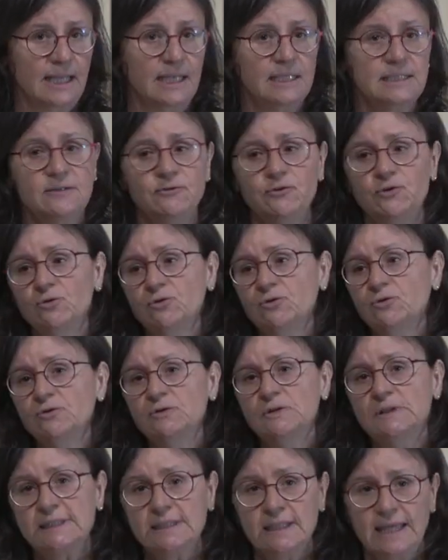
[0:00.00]
and if you
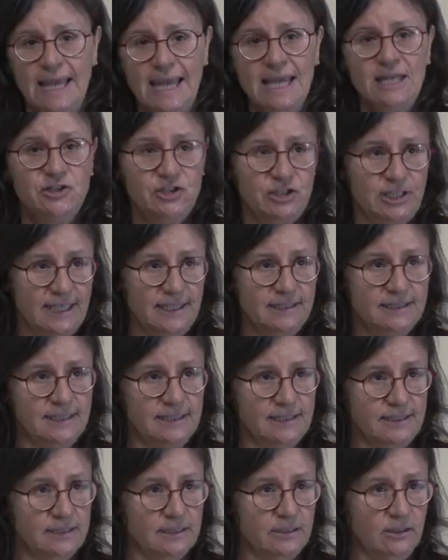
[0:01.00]
could age-date
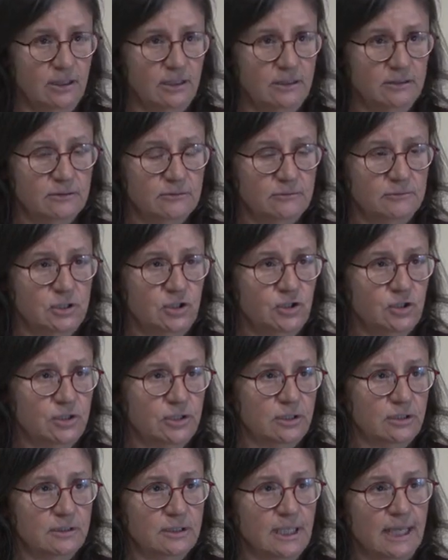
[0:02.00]
the star,
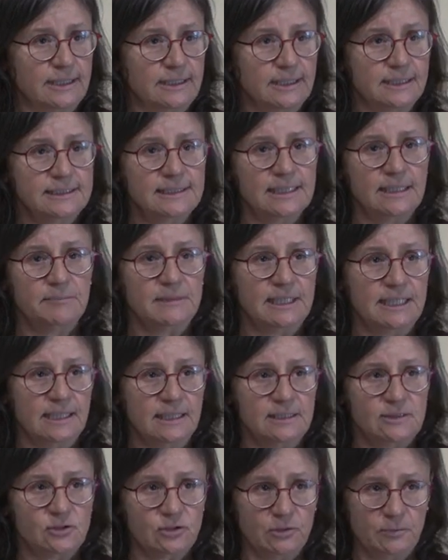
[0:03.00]
which uh, at that time they
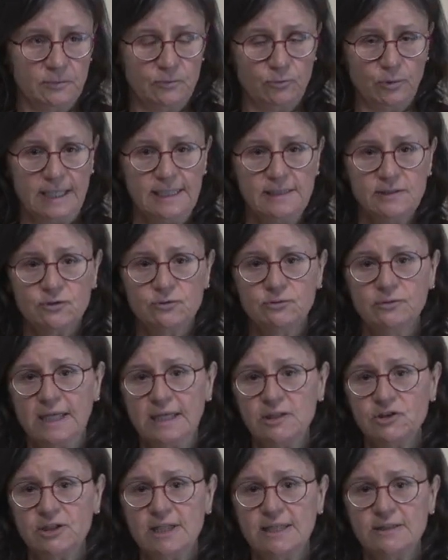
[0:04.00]
had some ways to
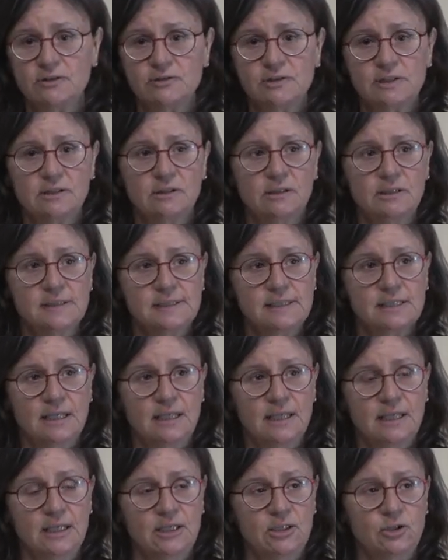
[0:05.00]
age-date the stars,
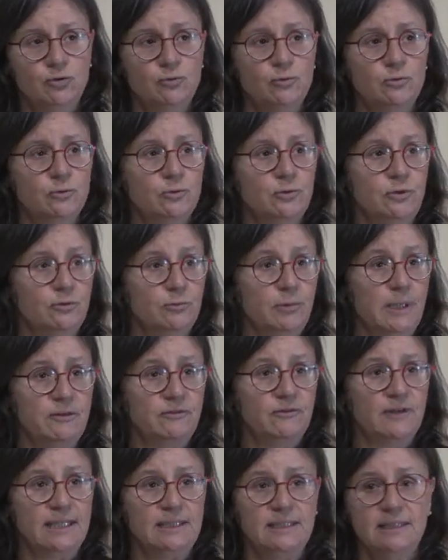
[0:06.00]
you, you were
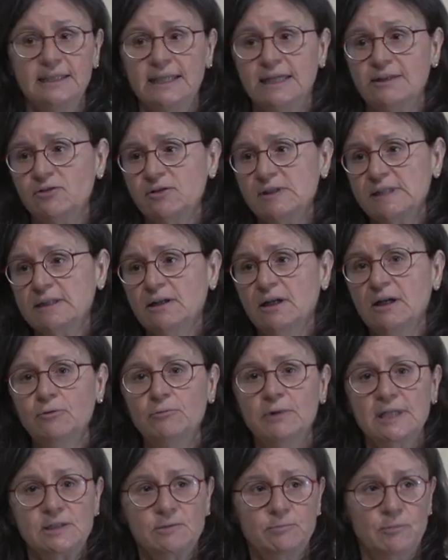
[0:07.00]
finding that the star
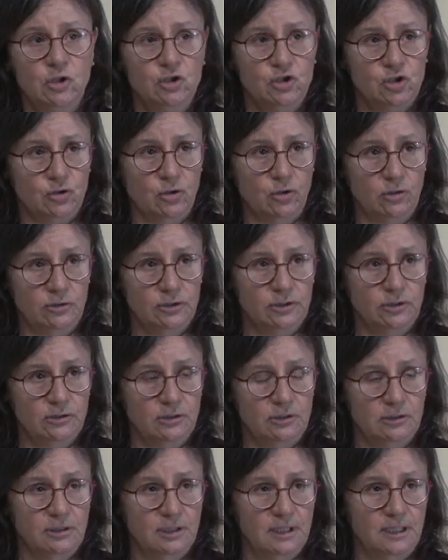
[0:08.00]
was much
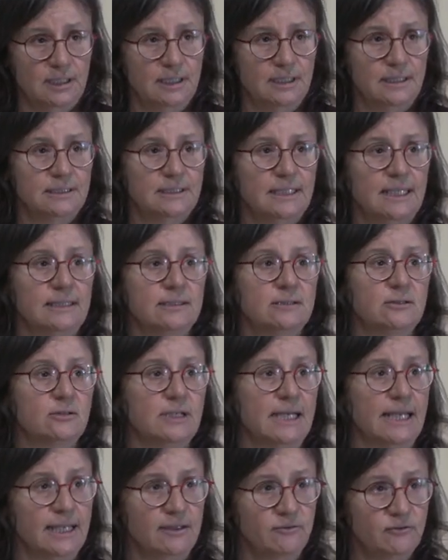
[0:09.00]
older than the
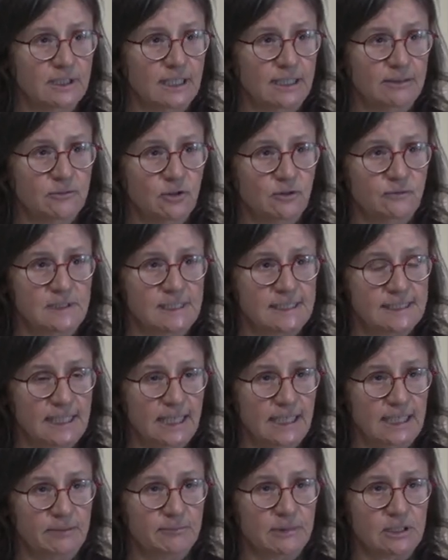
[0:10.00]
lifetime of this
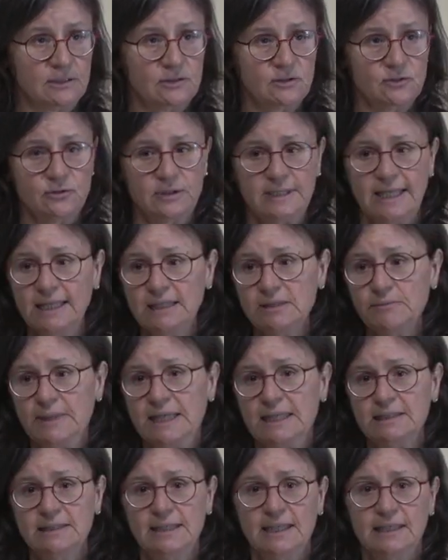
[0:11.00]
element. So that
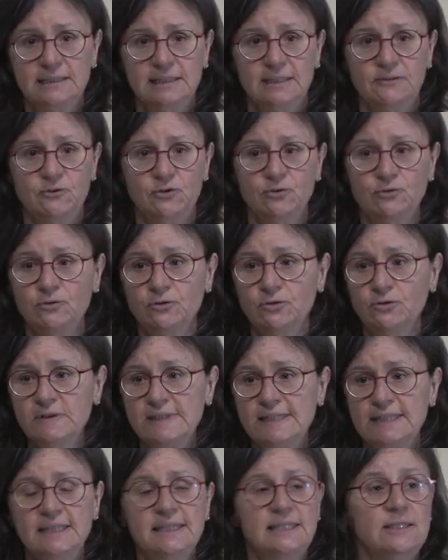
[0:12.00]
meant that if you could
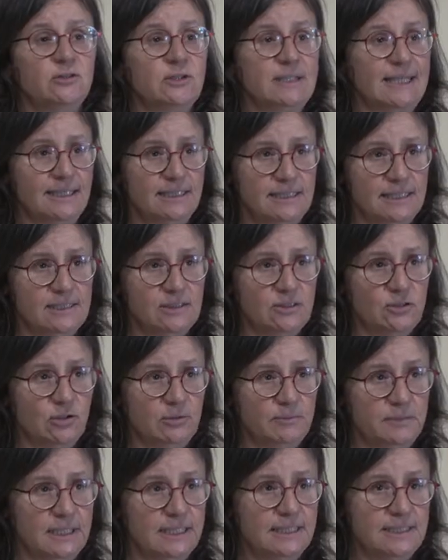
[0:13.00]
see the
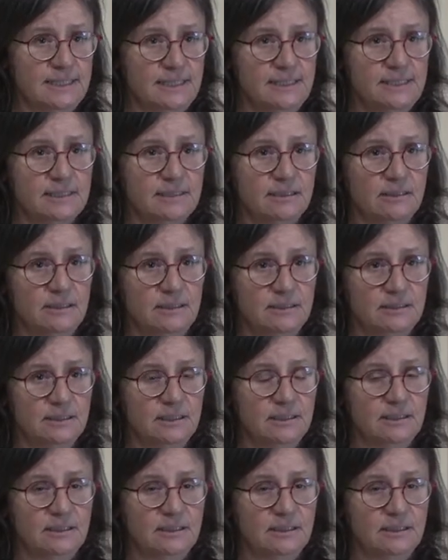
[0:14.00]
technetium in this star,